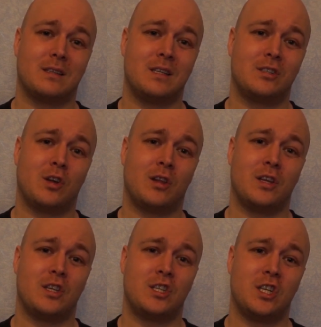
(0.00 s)
this all
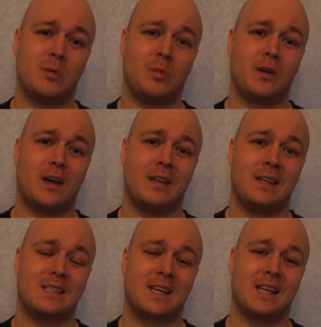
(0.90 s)
is cheap and
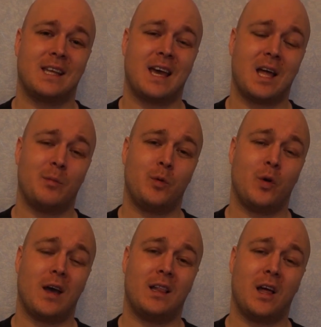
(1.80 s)
this can help
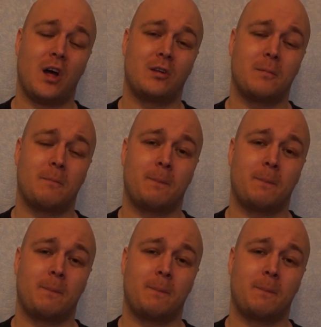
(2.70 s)
you a lot.